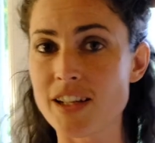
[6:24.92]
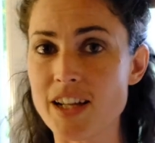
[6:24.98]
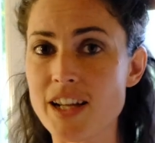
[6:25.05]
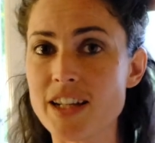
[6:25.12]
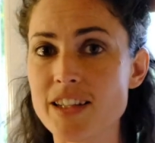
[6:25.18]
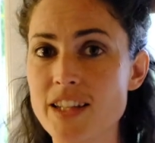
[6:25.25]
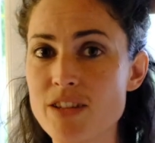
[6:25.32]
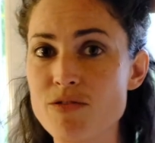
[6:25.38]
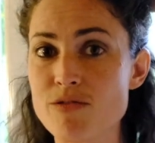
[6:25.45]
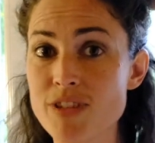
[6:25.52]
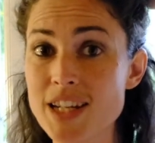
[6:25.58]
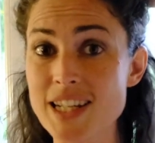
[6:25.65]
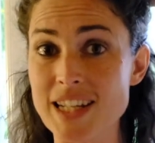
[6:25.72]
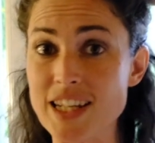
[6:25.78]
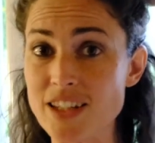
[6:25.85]
and they
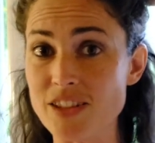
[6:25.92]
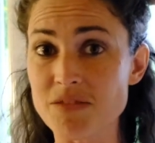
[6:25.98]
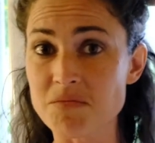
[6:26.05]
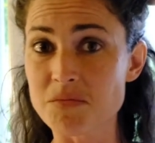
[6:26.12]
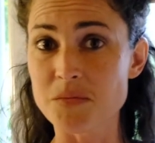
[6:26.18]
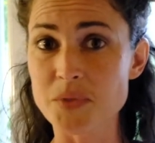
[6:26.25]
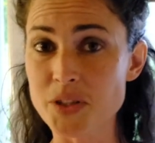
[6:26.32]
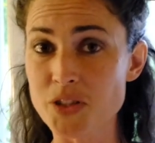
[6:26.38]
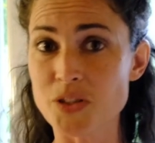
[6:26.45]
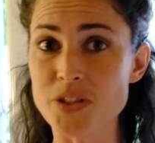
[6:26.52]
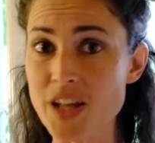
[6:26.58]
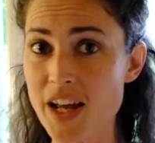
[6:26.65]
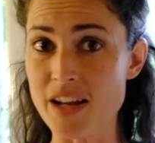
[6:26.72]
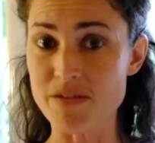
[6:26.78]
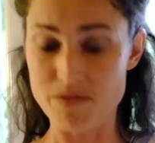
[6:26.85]
really should
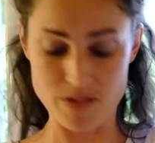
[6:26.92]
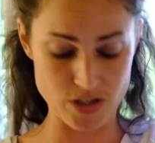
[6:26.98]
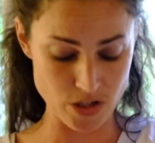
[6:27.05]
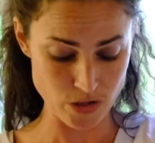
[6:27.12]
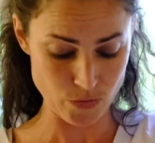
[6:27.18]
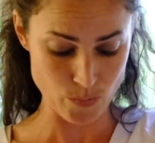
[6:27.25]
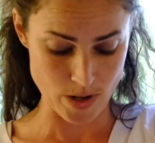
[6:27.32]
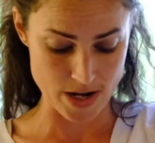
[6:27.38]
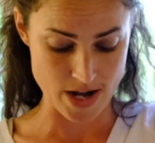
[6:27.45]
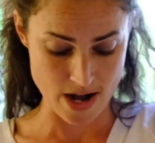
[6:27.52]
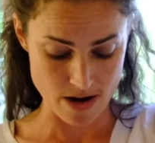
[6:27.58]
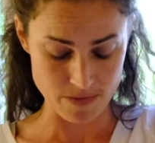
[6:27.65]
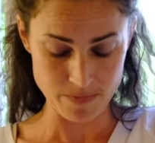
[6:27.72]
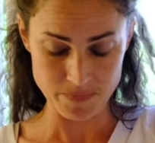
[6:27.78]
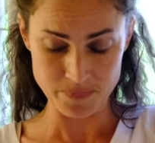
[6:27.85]
have reduced by
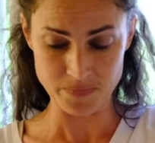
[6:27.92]
now.